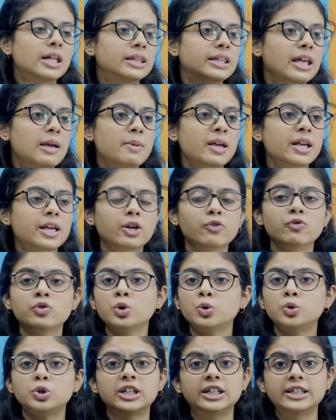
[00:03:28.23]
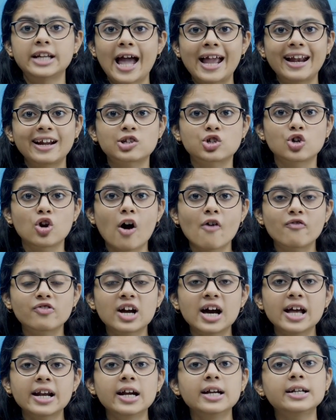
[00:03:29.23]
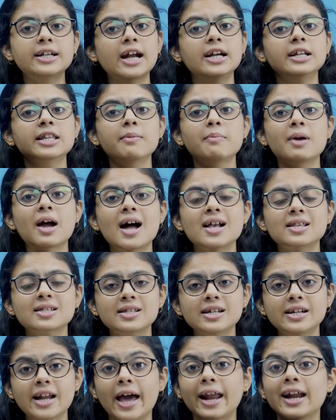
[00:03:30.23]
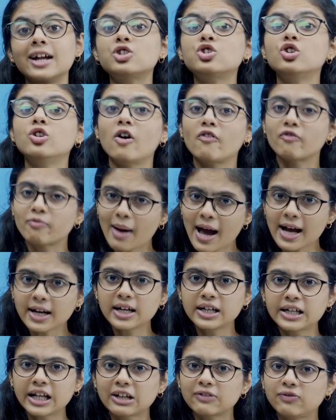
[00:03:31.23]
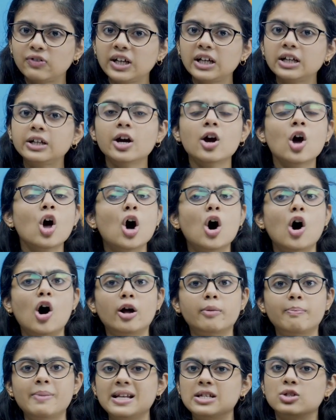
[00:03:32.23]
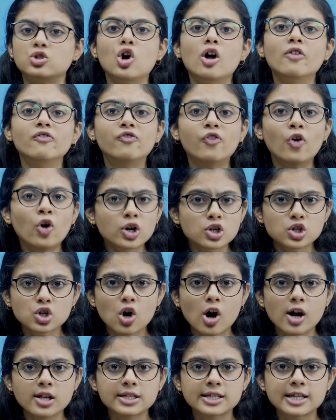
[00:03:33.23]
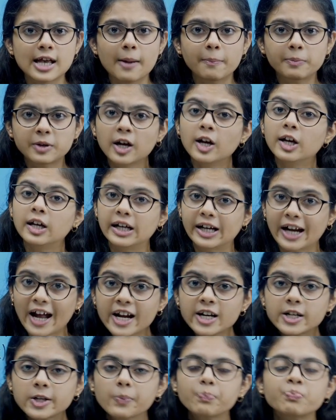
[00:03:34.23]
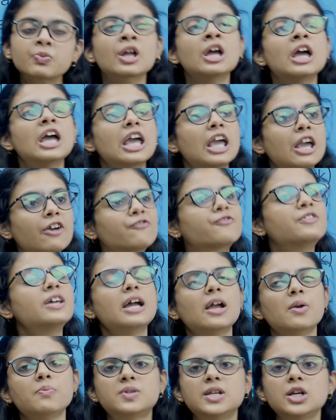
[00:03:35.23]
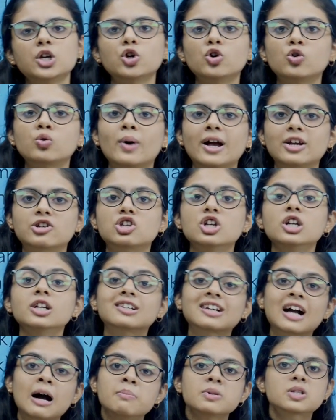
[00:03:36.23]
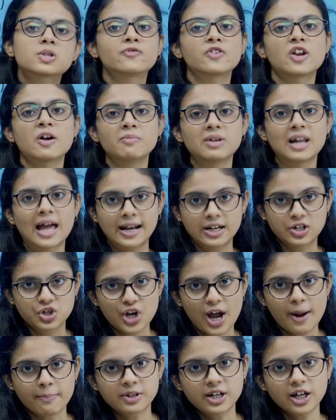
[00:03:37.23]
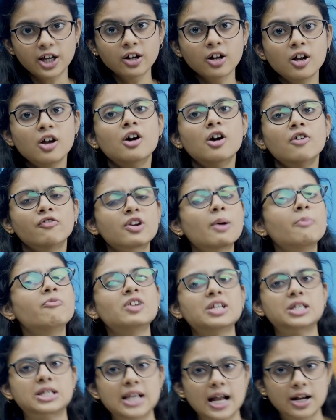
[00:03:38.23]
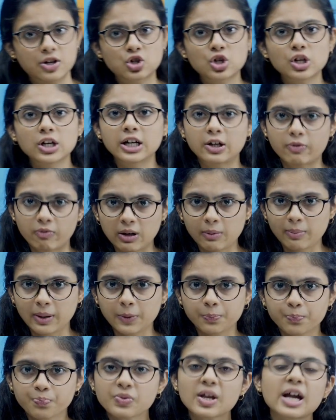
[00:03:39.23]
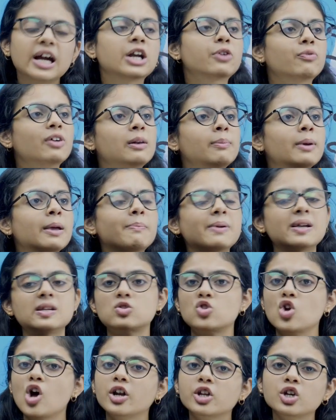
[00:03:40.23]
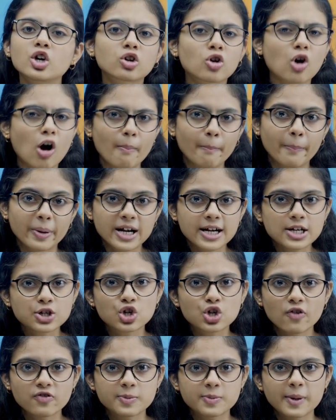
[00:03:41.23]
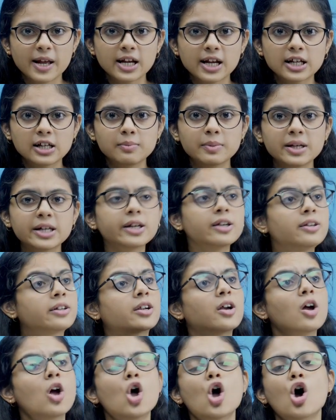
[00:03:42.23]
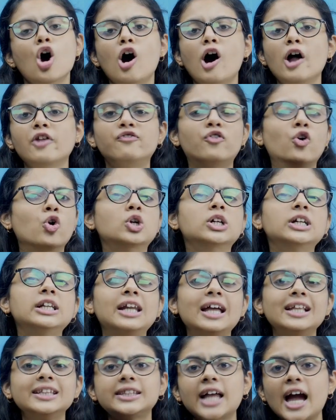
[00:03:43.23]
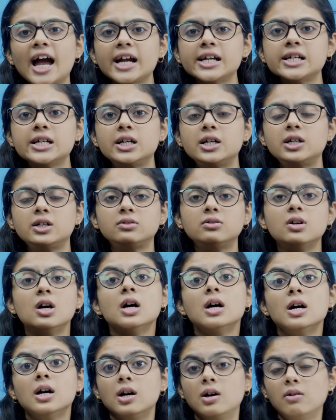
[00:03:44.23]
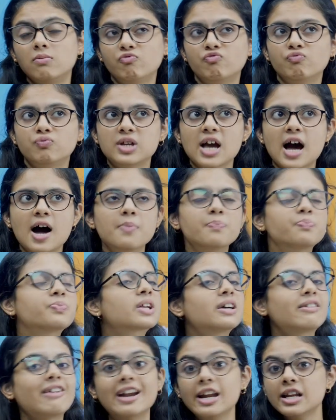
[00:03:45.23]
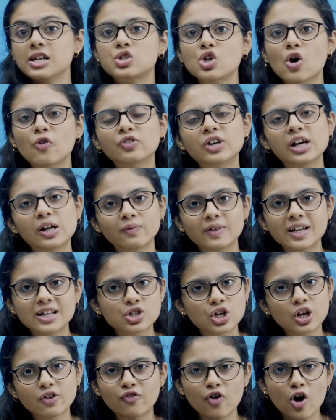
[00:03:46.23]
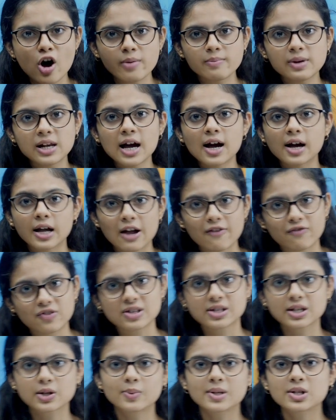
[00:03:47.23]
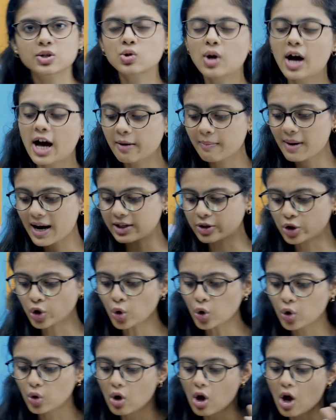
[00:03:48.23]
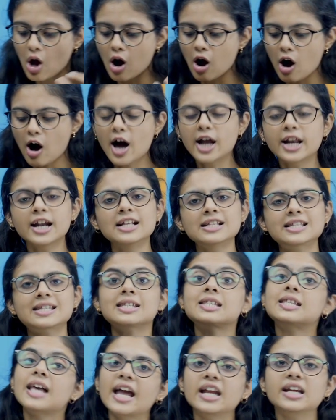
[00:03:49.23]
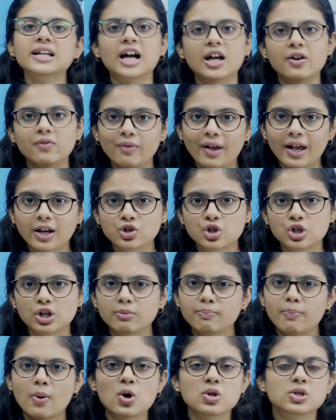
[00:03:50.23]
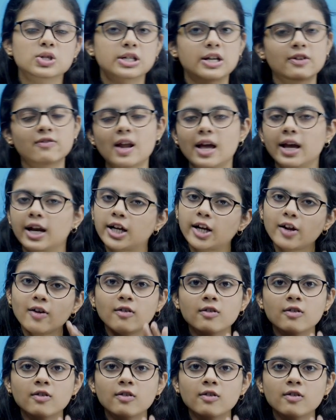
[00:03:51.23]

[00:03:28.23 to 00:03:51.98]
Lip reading: They may give you the direction of current and they may ask the direction of magnetic field or based on force concept, right? If the MCQ question comes from light chapter, from which section it will be? It will be based on your components of spherical mirror or focal length and radius of curvature formula, F is equals to R by 2, or its sign convention, positive, negative.